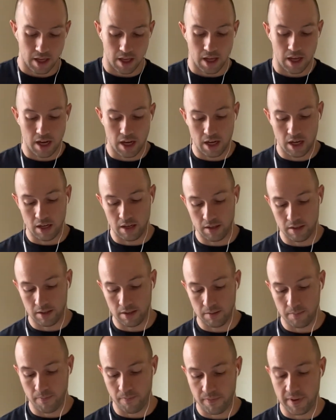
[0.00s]

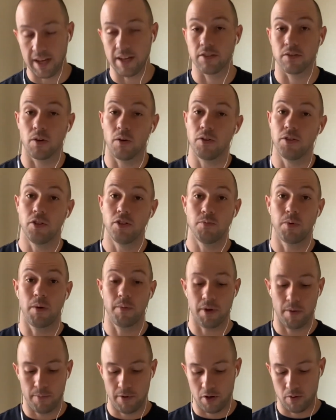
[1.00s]
So always use
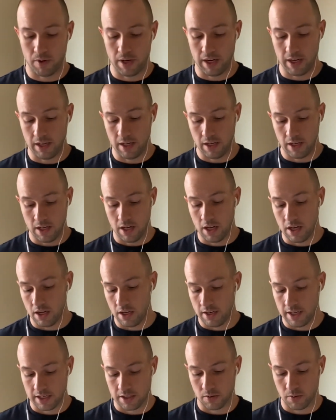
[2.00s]
pumpkin puree.
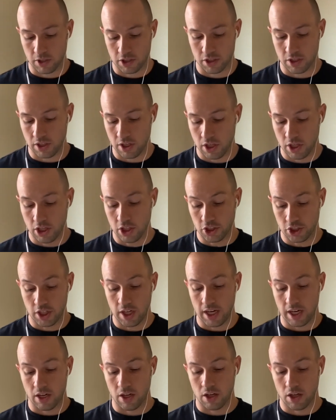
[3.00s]
Next question. Should
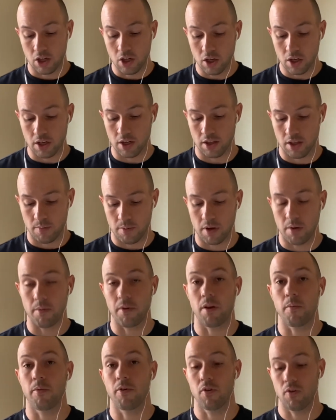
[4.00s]
I cook the
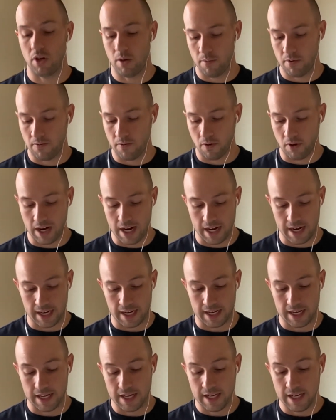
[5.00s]
pumpkin puree before adding
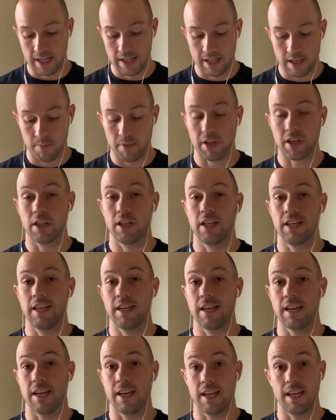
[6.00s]
it?
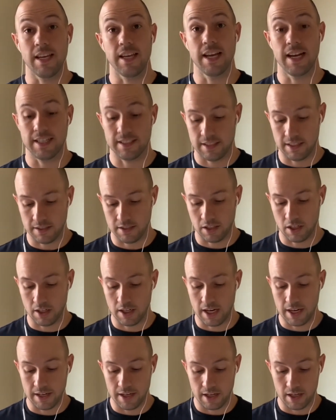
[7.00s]
Typically, yes. It is a good
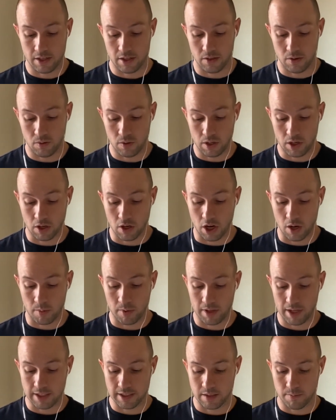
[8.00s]
idea to
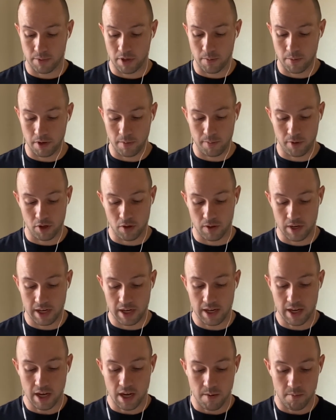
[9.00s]
caramelize the pumpkin puree
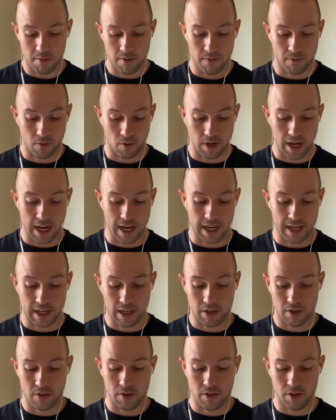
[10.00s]
before adding
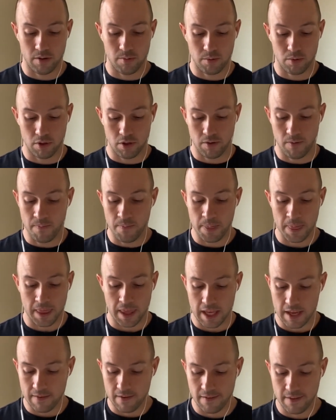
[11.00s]
it to your brew,
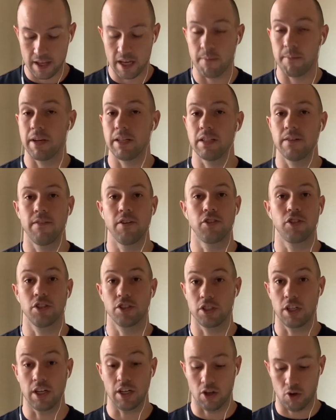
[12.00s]
even if that means if it's
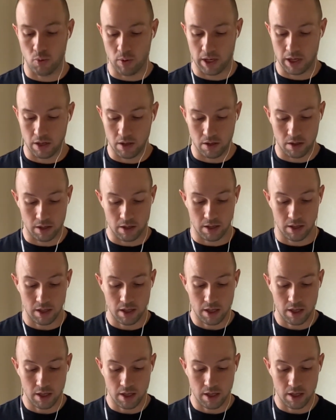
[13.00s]
just a quick cook